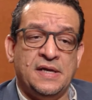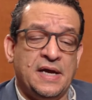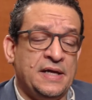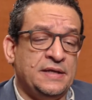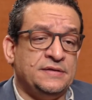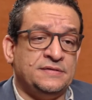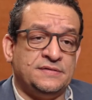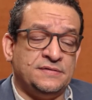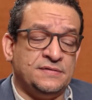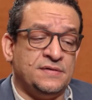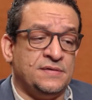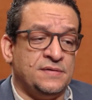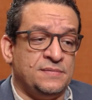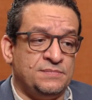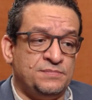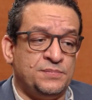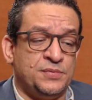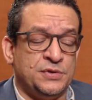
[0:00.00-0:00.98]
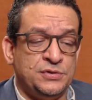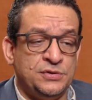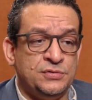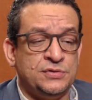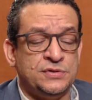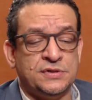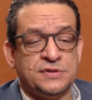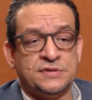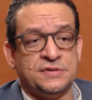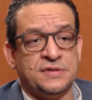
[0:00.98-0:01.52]
and it
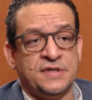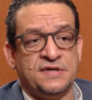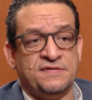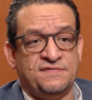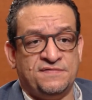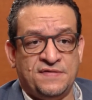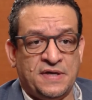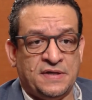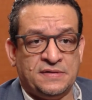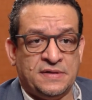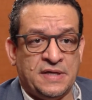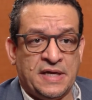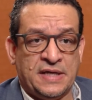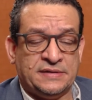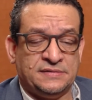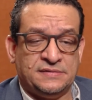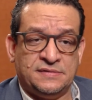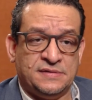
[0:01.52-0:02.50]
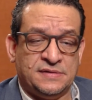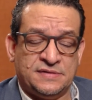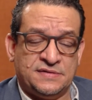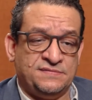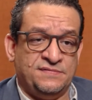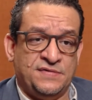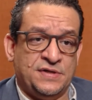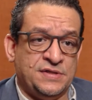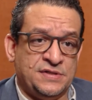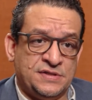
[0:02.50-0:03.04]
produces the effect that is
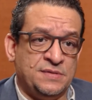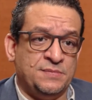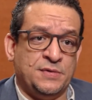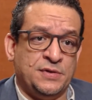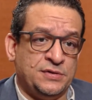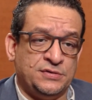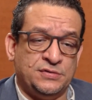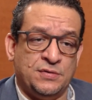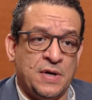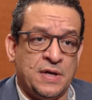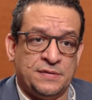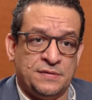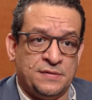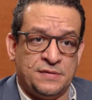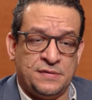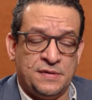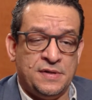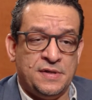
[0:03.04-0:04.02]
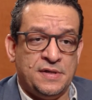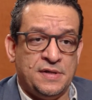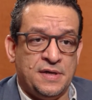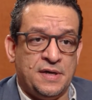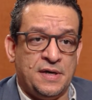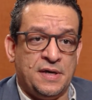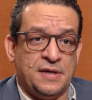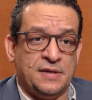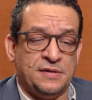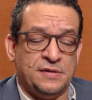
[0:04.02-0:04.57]
very similar to other
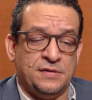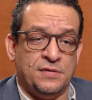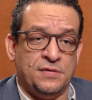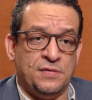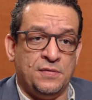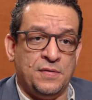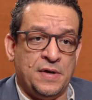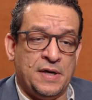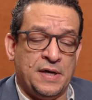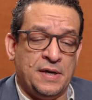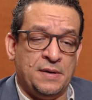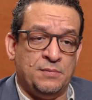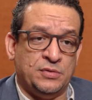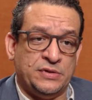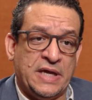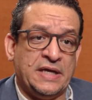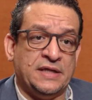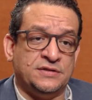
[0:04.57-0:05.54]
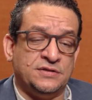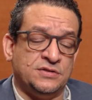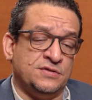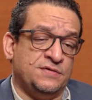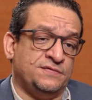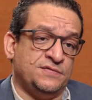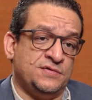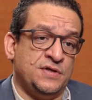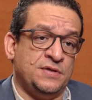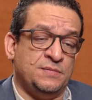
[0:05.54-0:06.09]
modalities
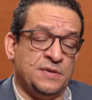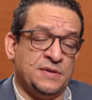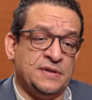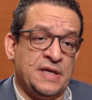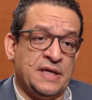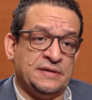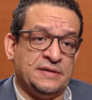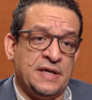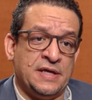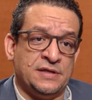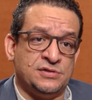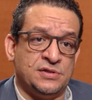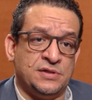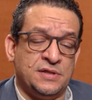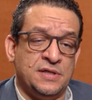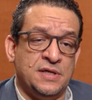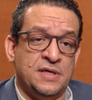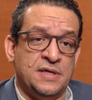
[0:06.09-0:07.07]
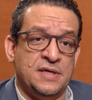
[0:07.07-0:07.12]
of treatment that actually